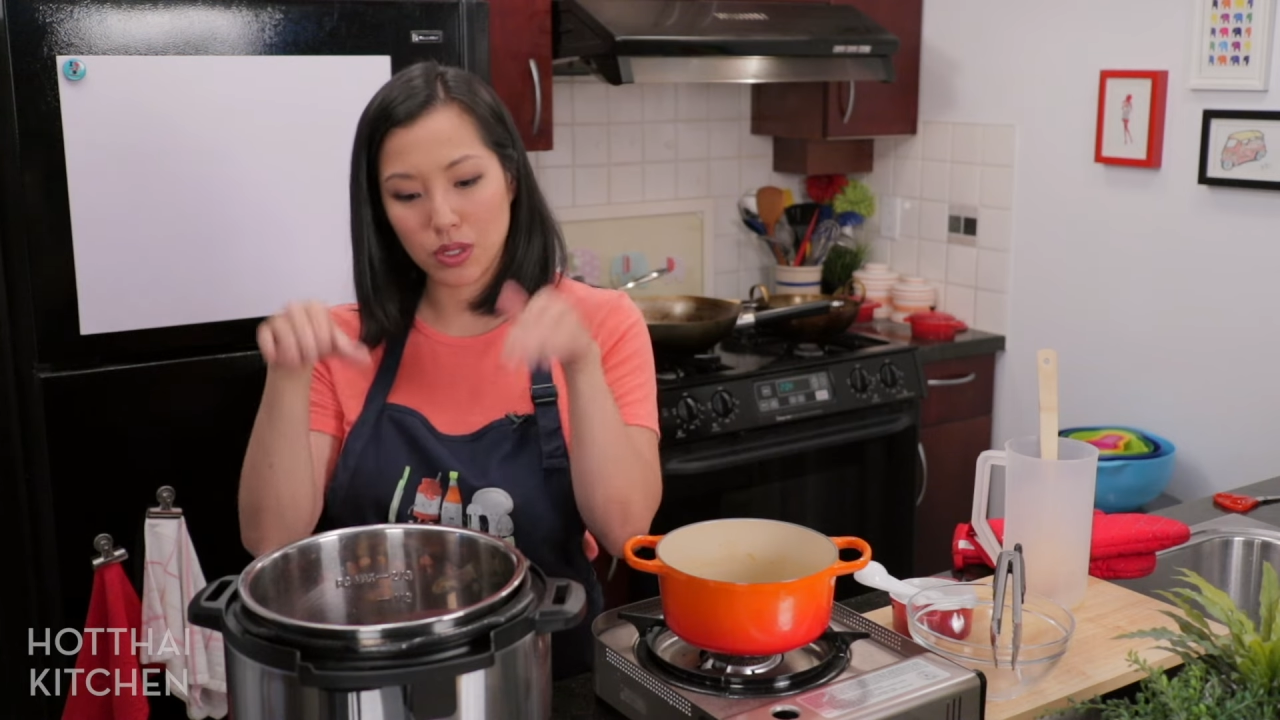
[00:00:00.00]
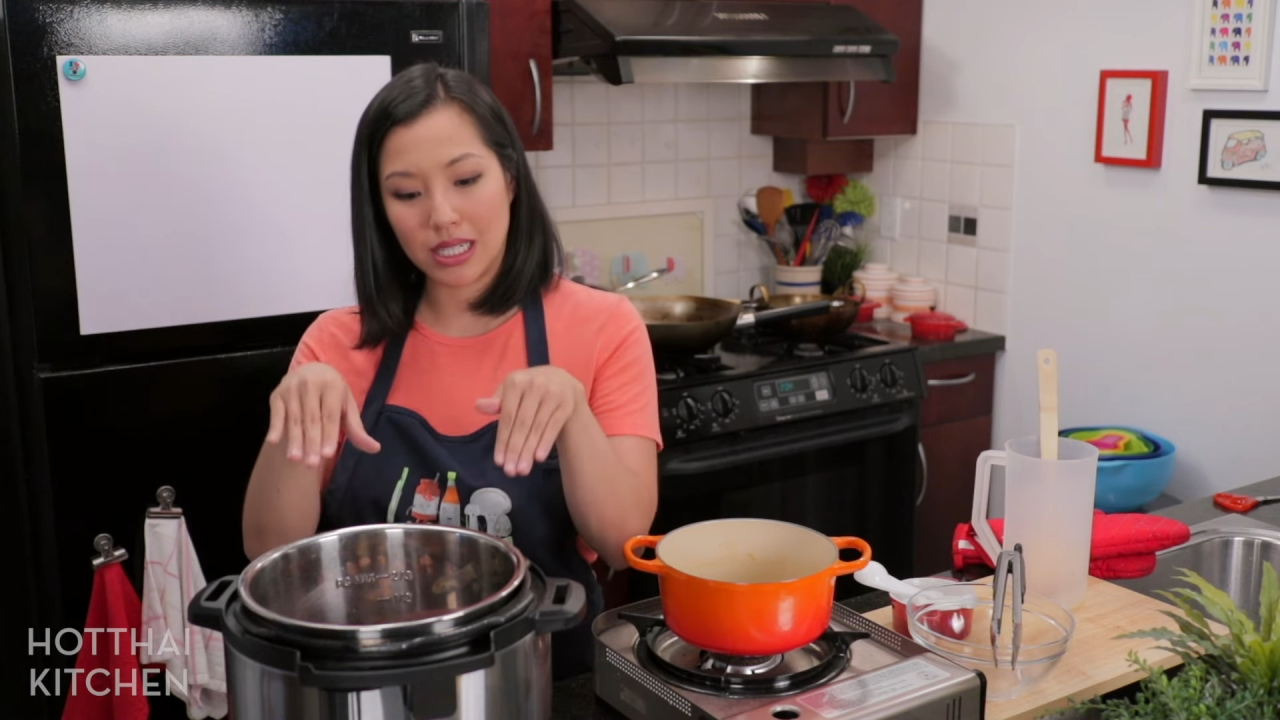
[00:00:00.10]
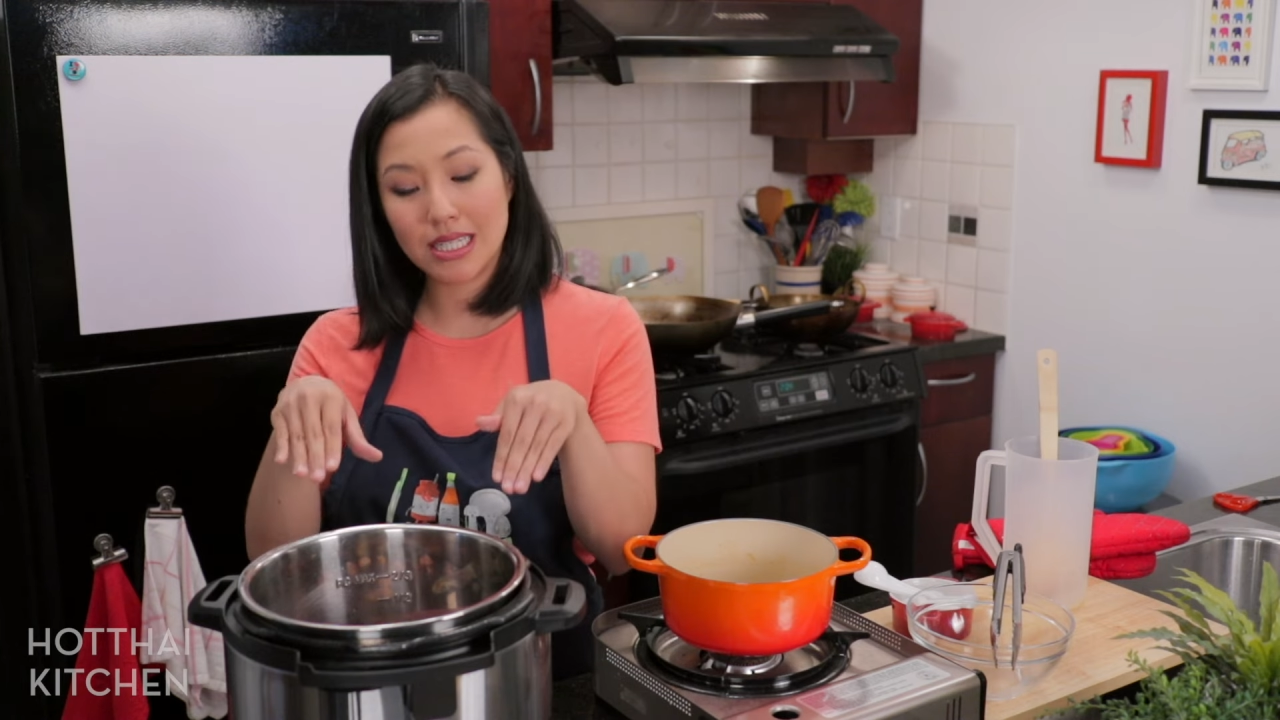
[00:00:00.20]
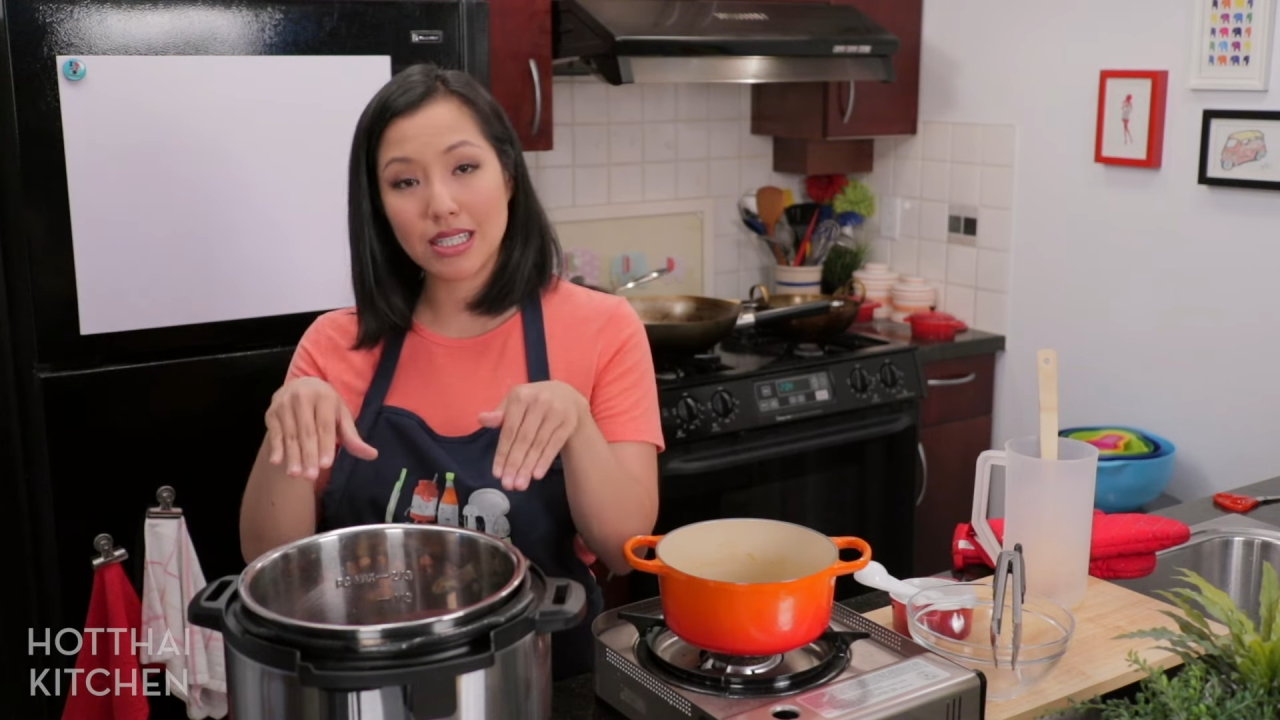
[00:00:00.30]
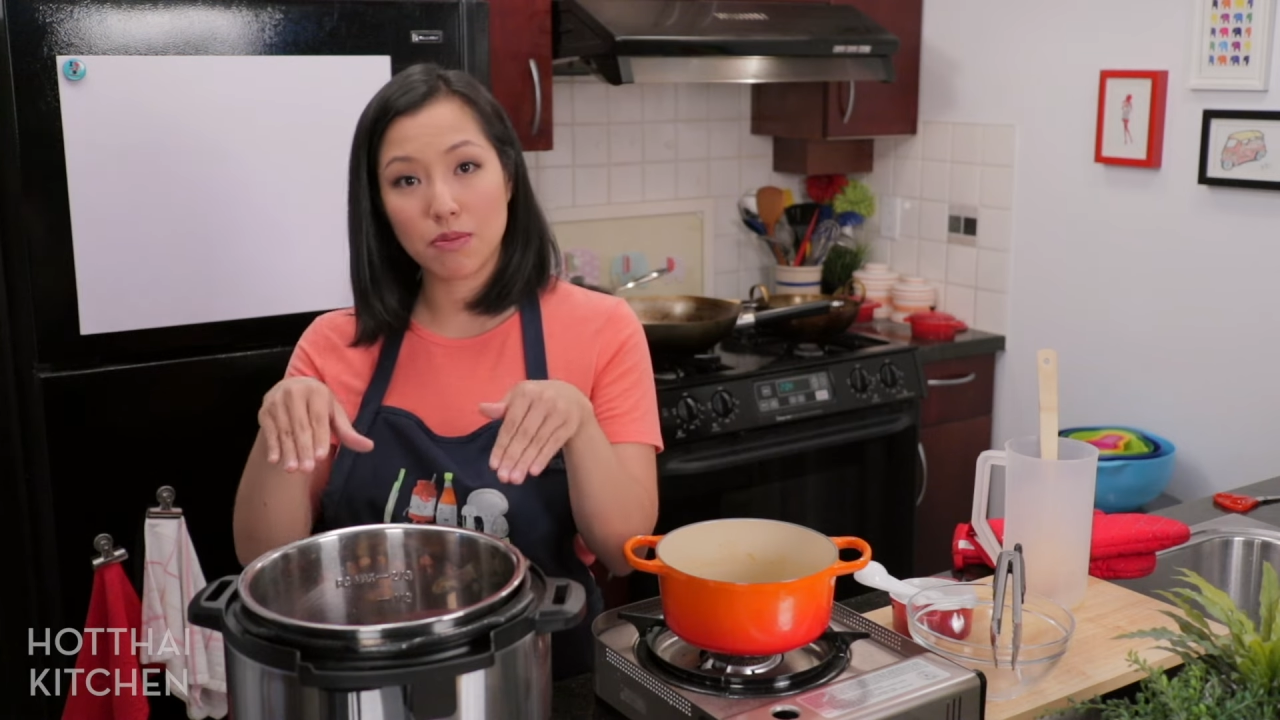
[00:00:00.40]
with
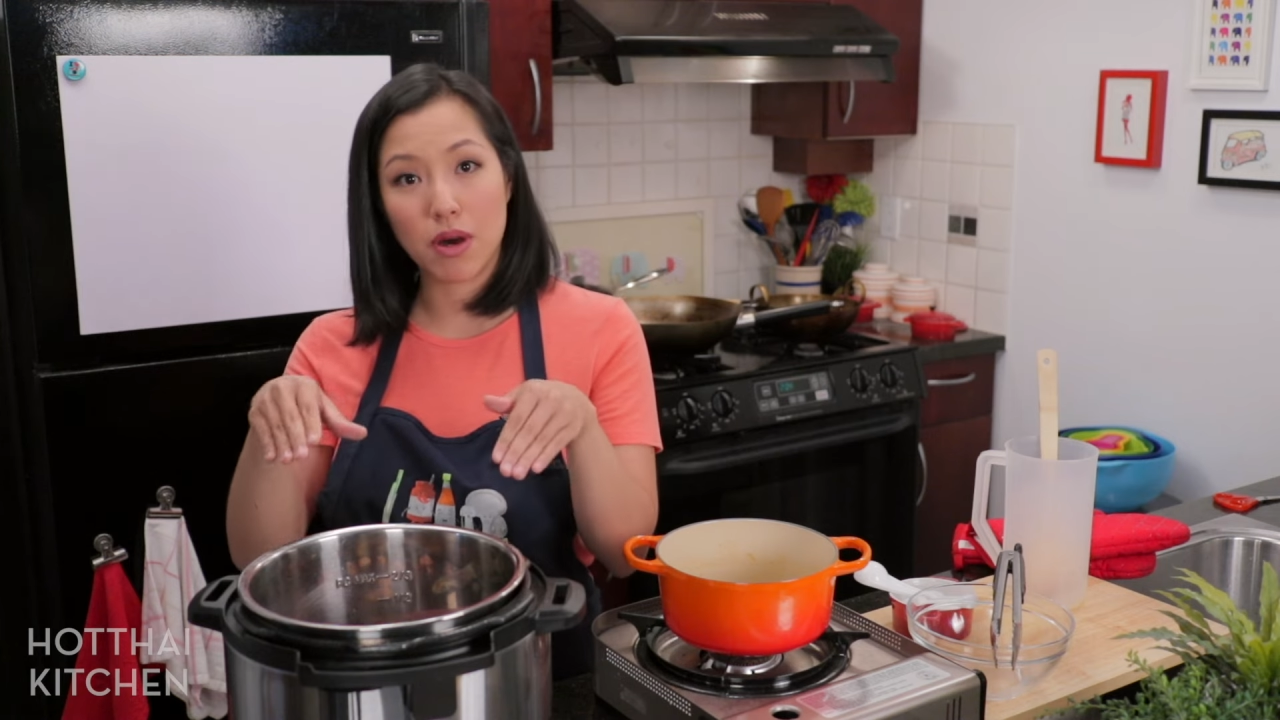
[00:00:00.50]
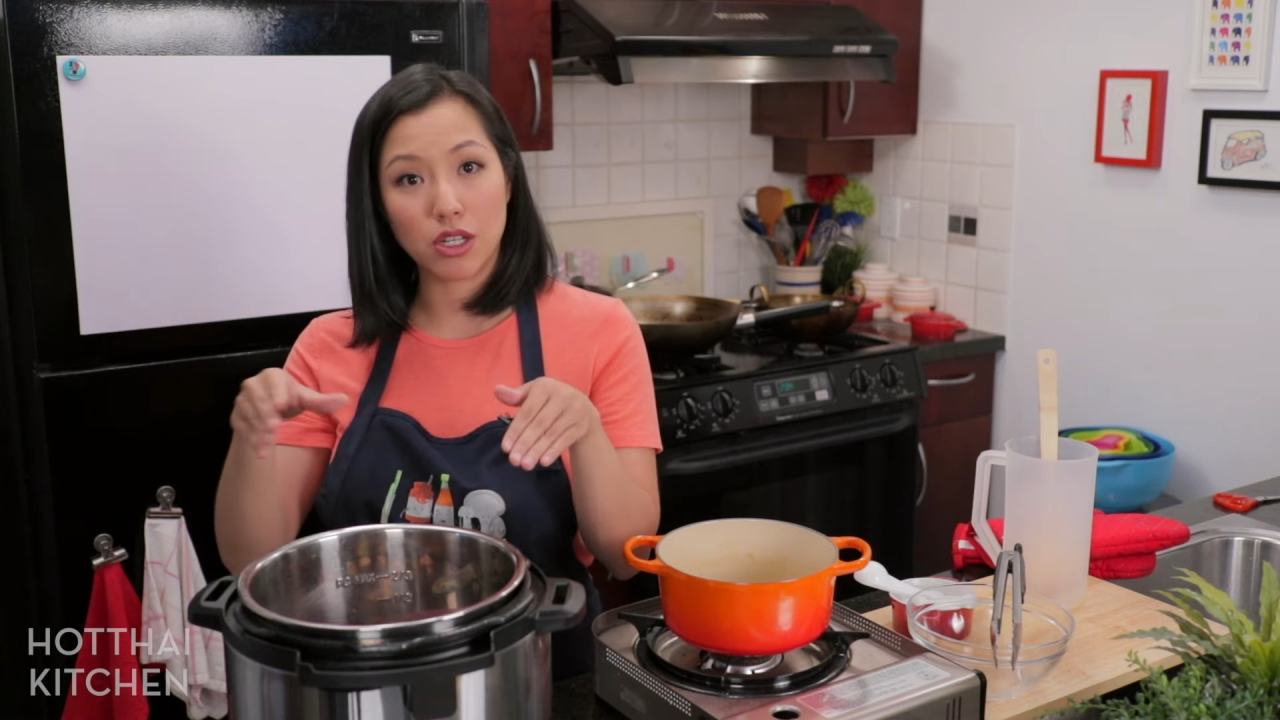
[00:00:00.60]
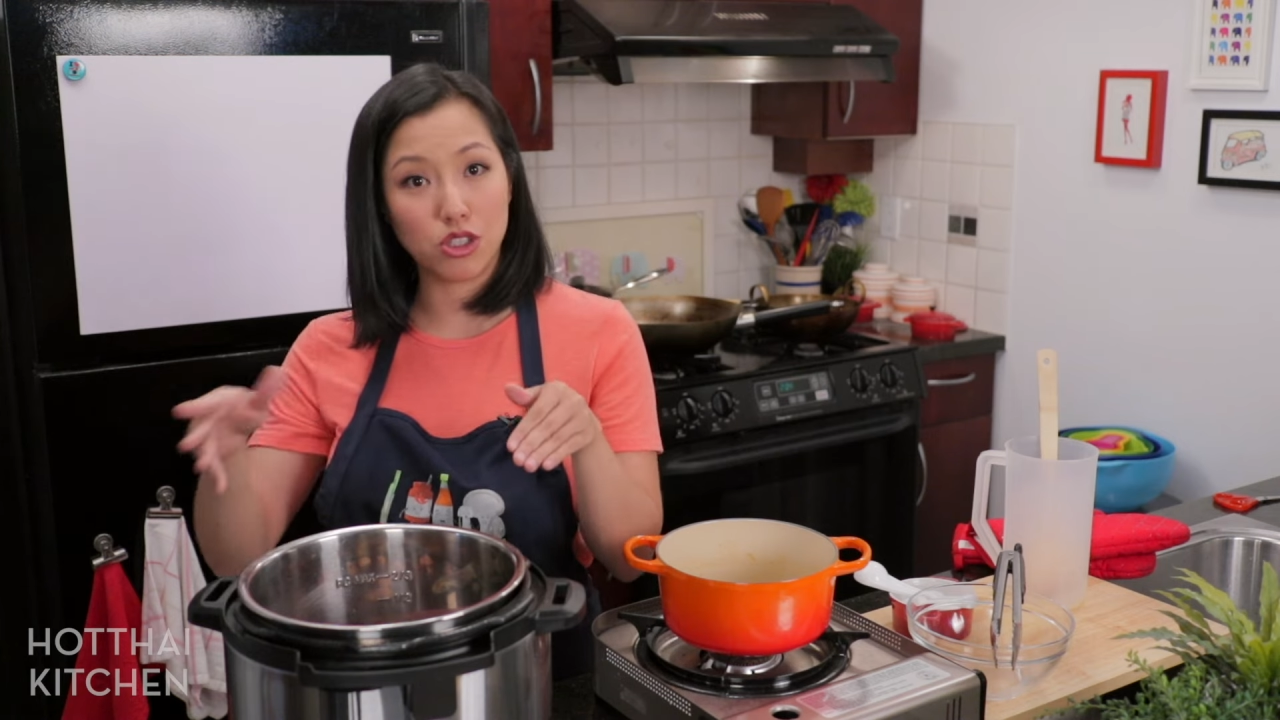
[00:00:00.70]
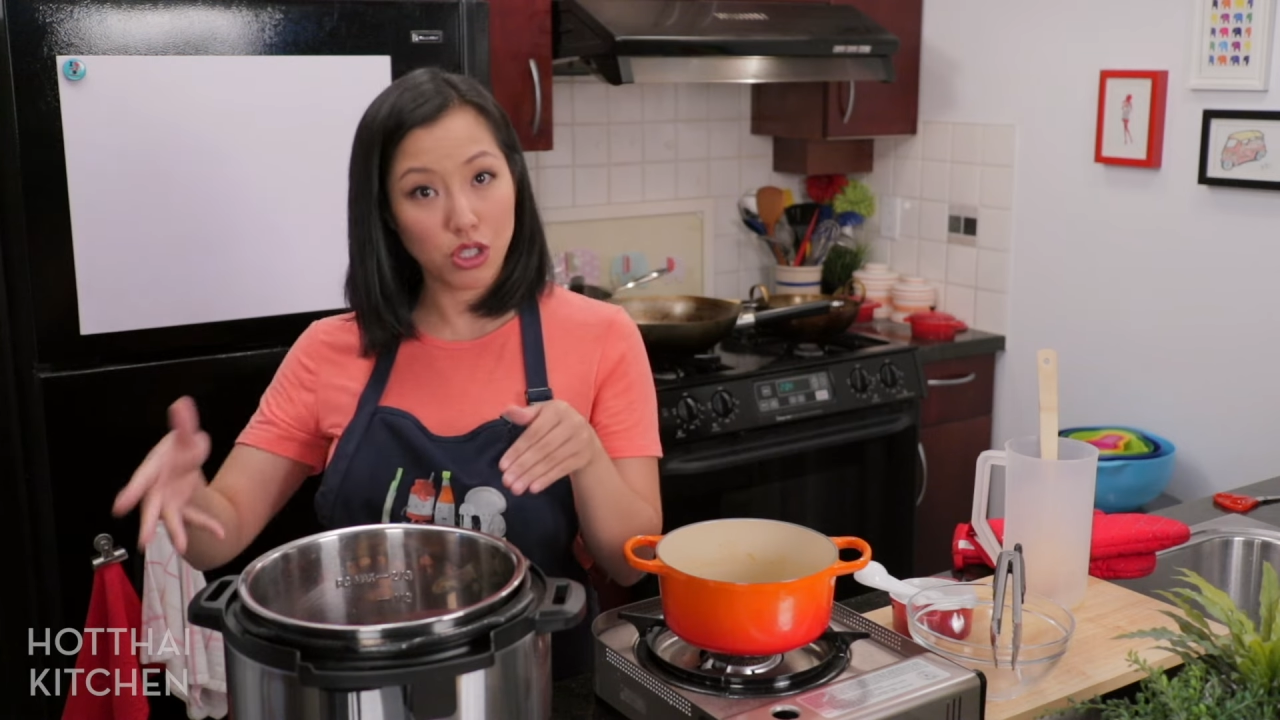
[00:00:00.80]
an Instant Pot,